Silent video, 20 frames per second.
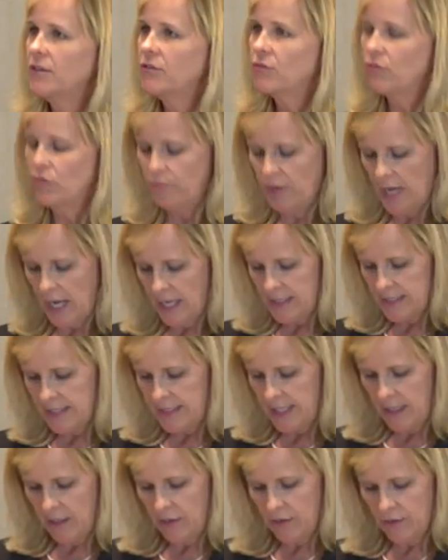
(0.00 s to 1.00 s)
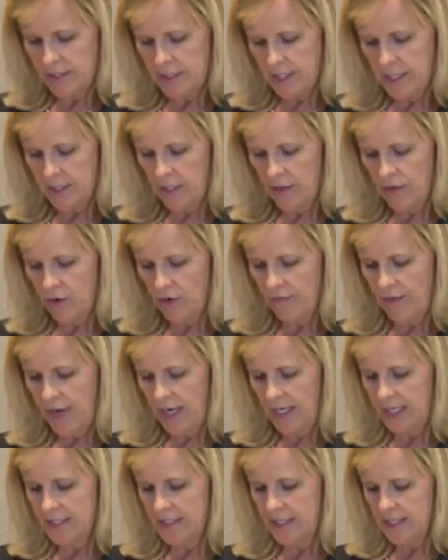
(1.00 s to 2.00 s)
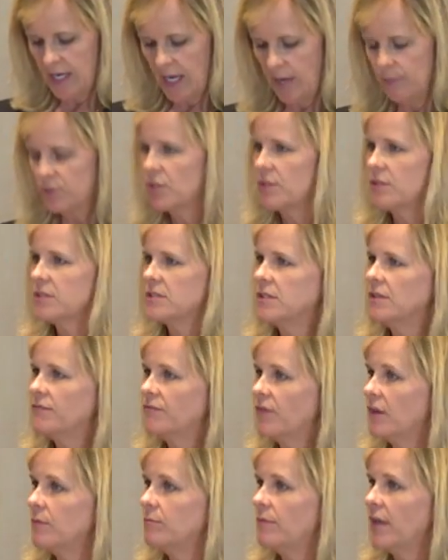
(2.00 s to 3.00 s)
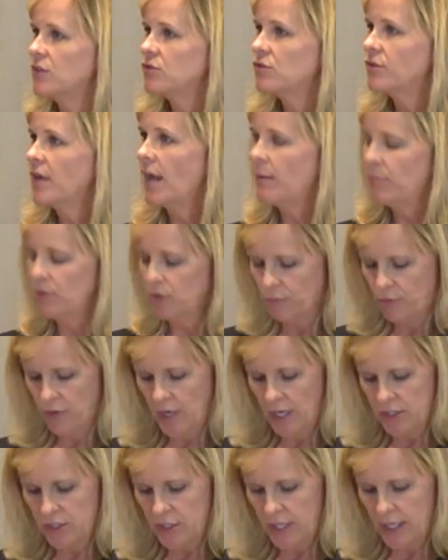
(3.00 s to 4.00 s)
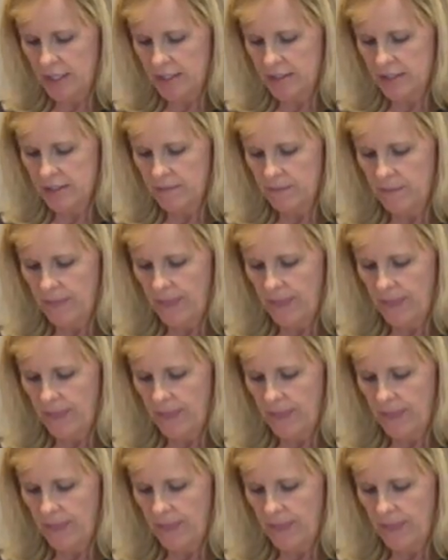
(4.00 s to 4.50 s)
through bond sales and other financing options to fund major capital projects.